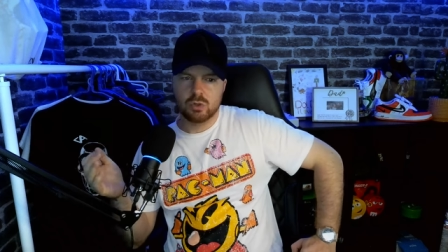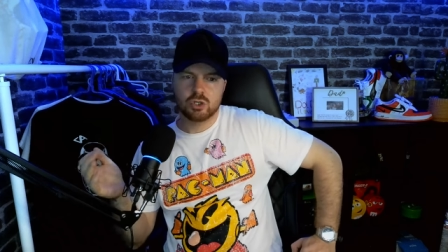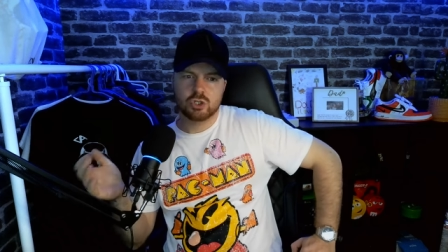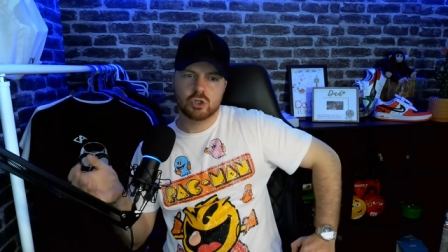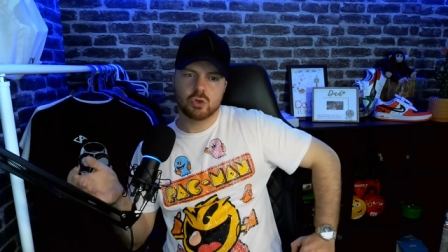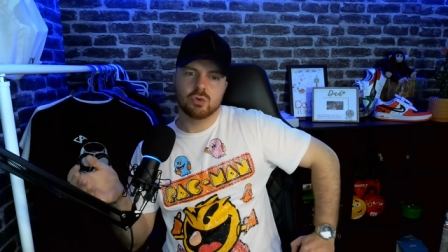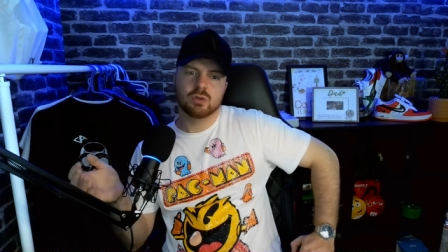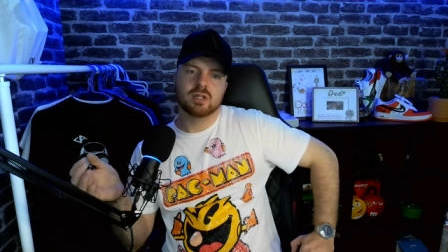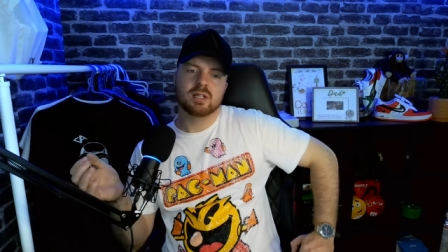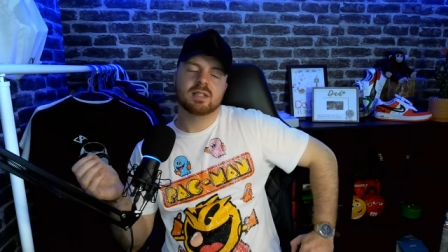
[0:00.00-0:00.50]

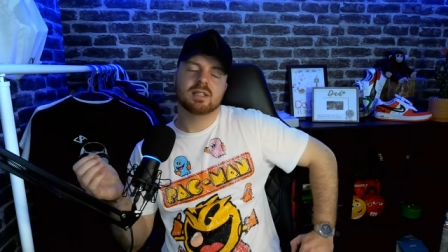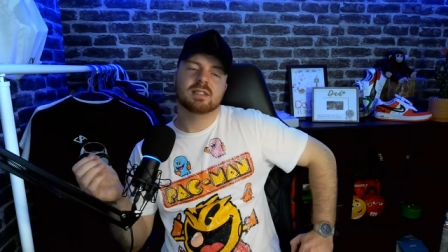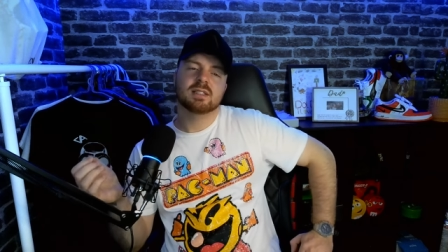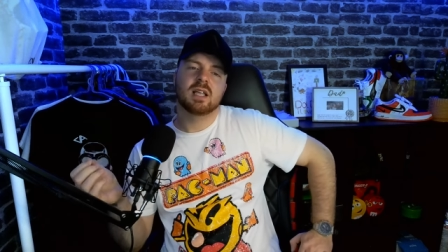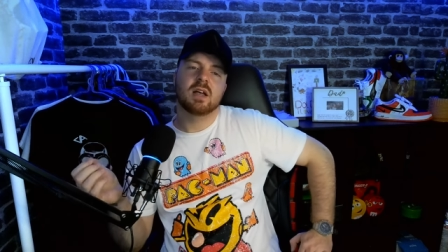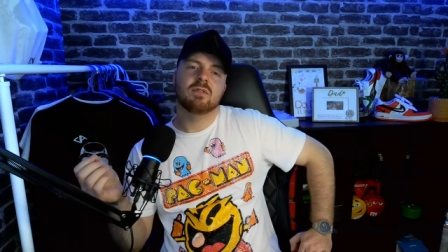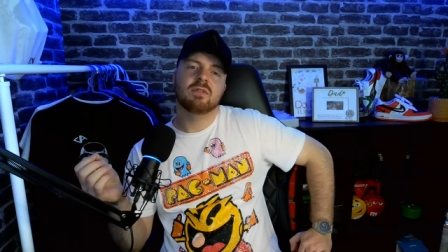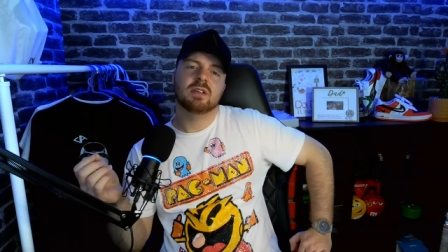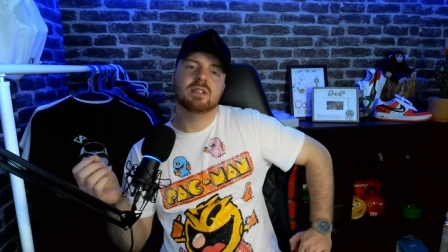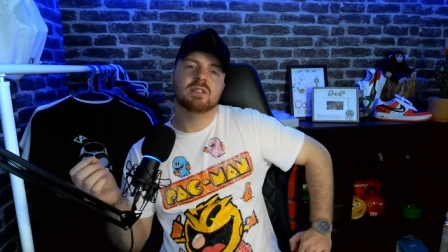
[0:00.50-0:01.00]
ensuring that the
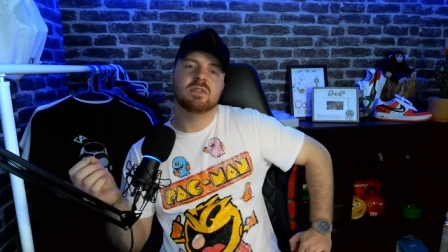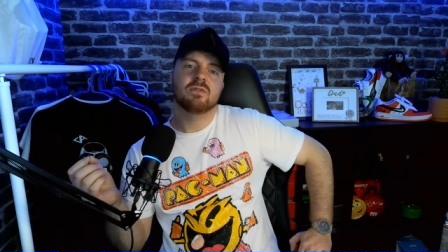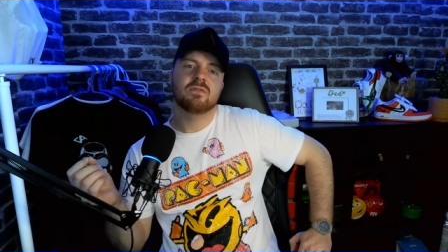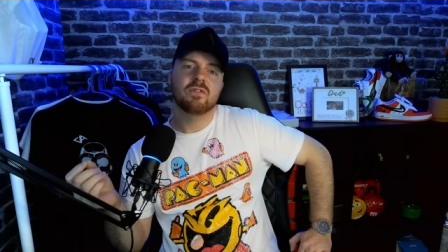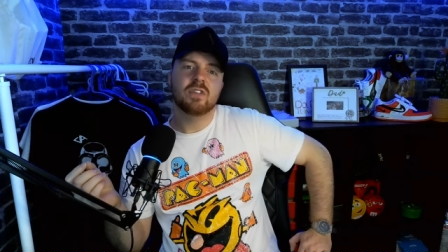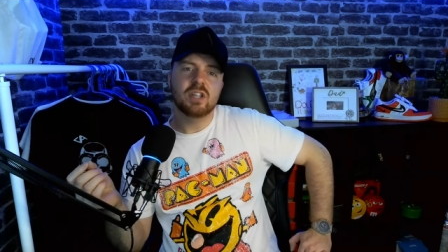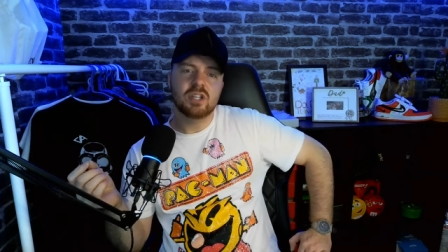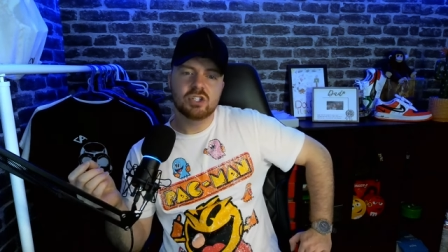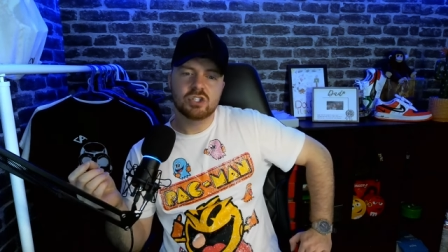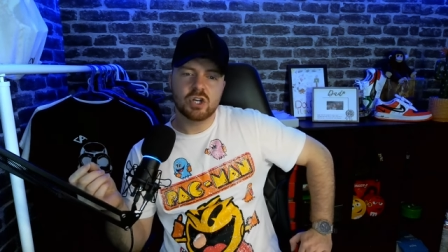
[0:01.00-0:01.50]
self-lacing
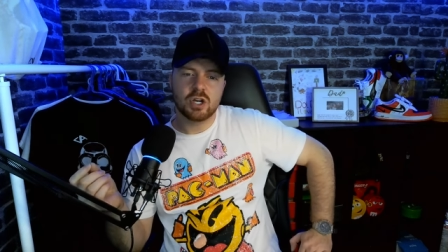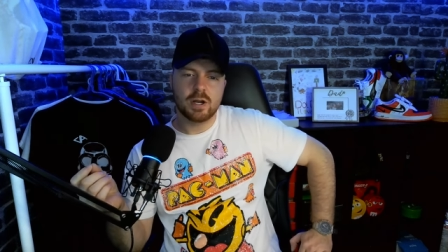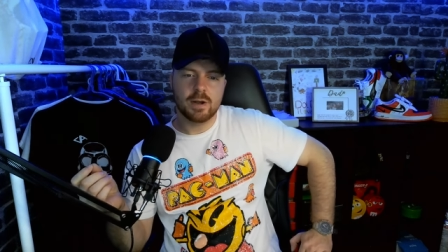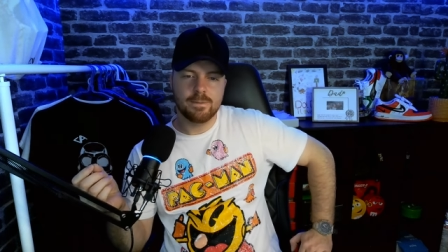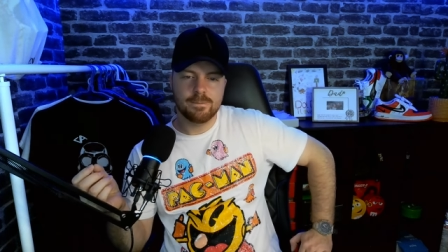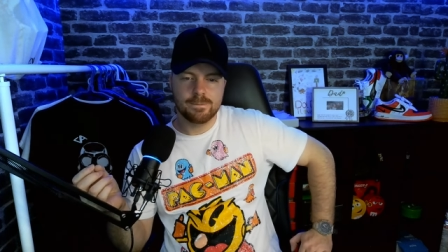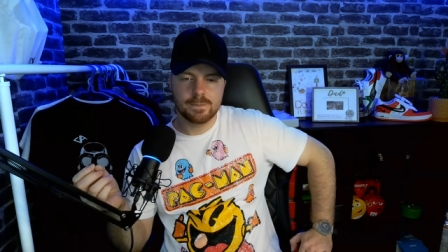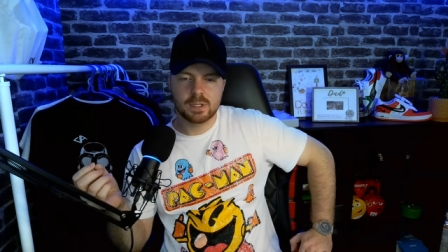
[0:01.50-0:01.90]
feature